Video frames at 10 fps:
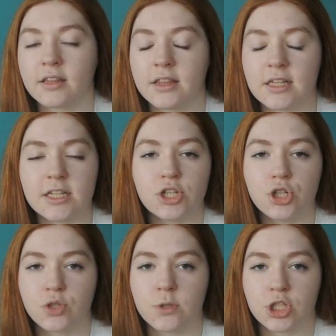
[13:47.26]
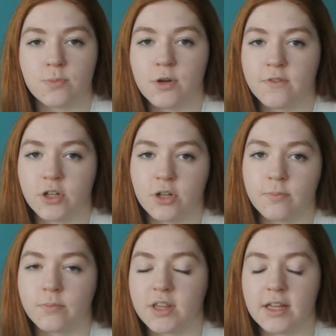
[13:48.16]
the teachers would just move
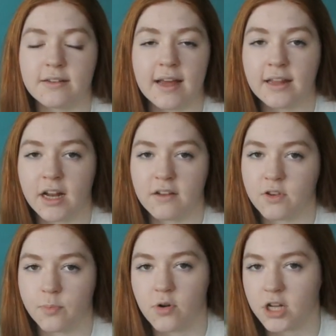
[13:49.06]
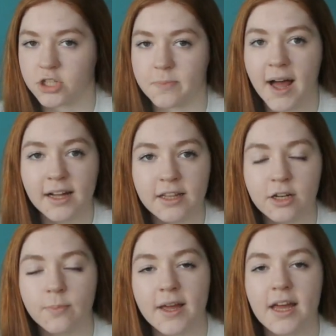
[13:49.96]
the deadline of your project back a
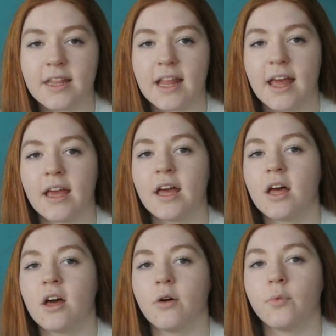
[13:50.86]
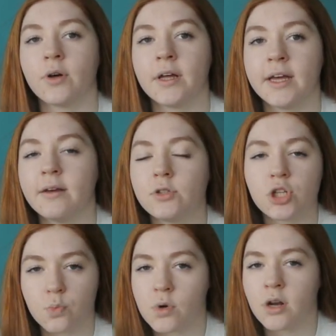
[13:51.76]
little bit, and it
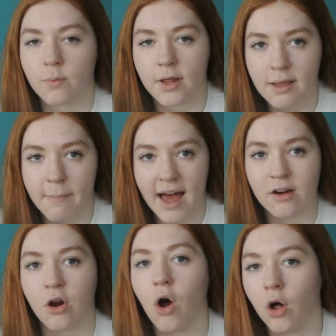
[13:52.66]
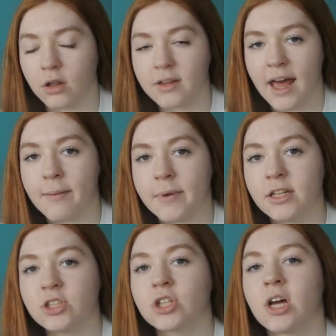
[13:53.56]
just wouldn't really matter all of that
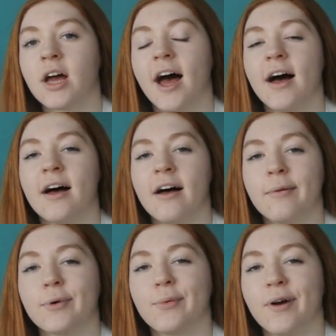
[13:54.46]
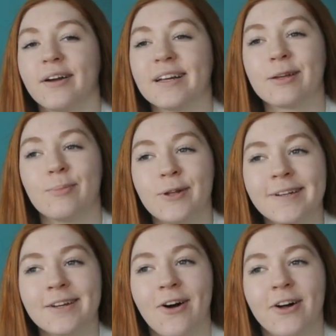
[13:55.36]
much. Where in
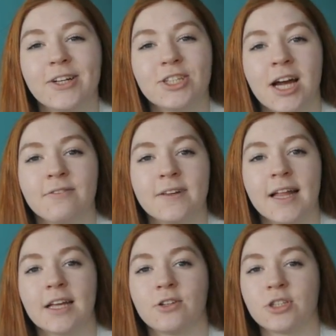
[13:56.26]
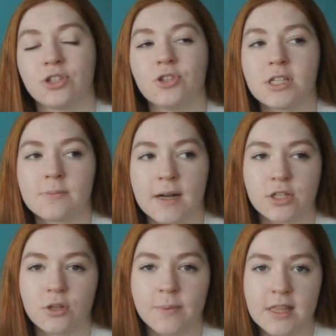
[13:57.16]
community college, I feel like your teachers
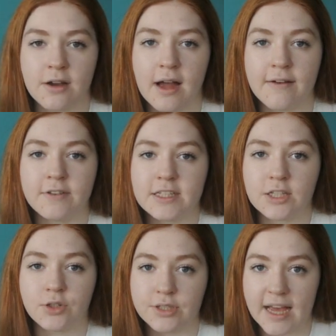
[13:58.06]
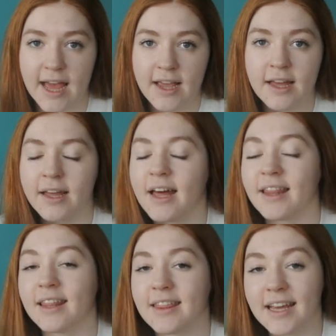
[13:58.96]
expect you to be there every single day.
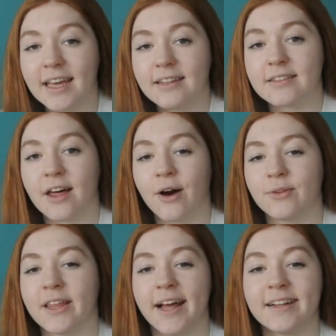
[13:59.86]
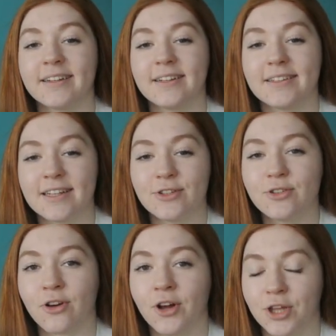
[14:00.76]
The thing is though that
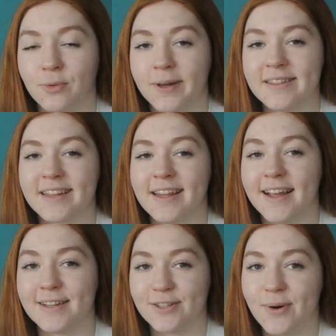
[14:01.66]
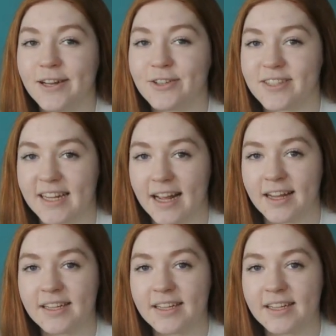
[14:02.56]
teachers are humans and they do understand,